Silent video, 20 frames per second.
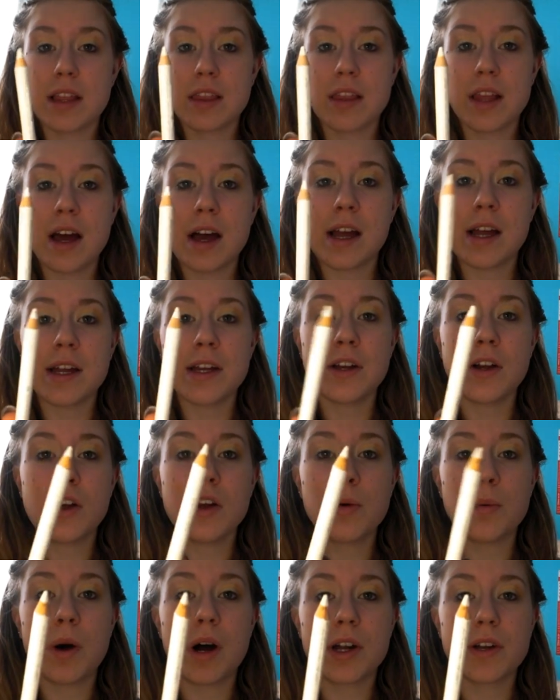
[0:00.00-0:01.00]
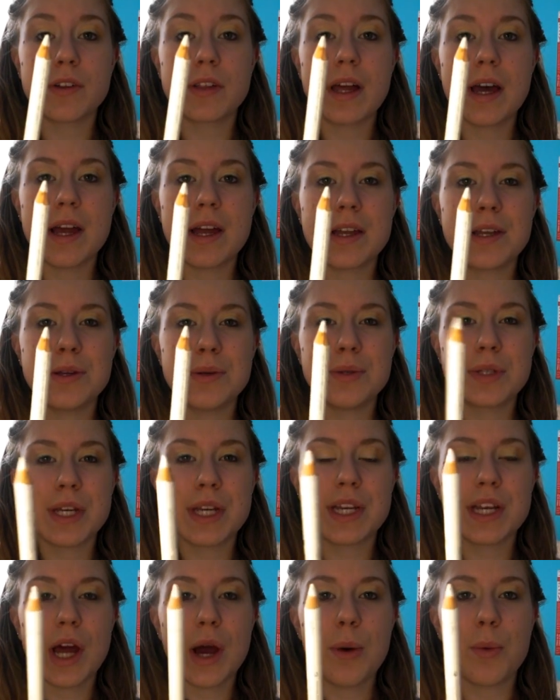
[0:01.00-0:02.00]
line our waterline
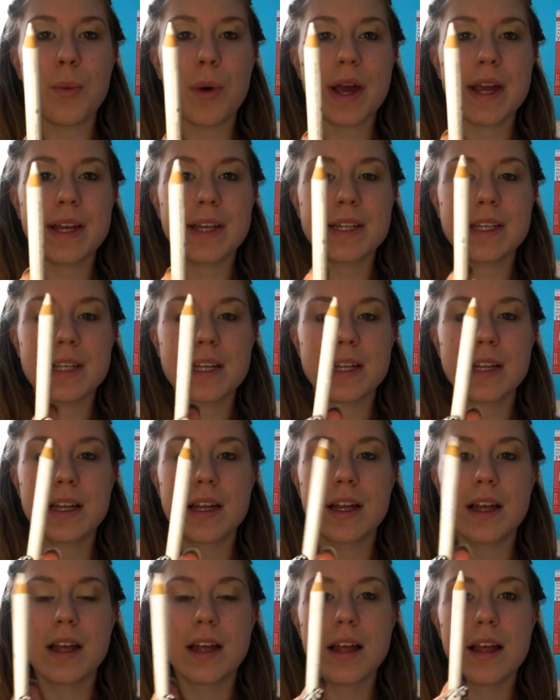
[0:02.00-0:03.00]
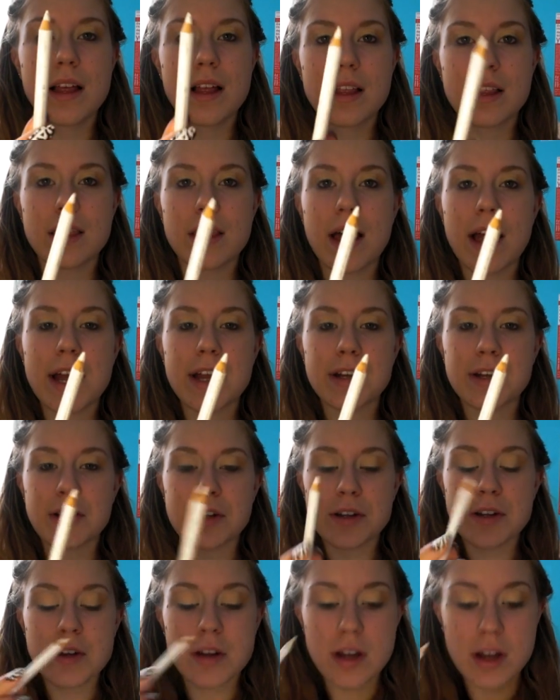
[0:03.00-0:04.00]
using a white
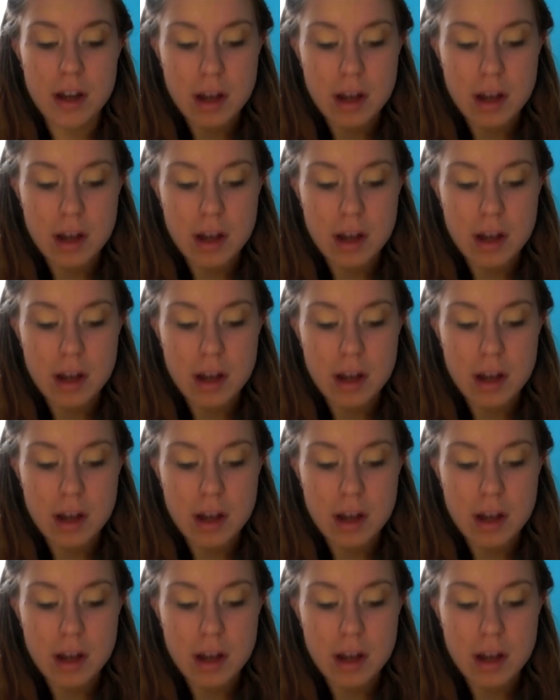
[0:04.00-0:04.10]
liner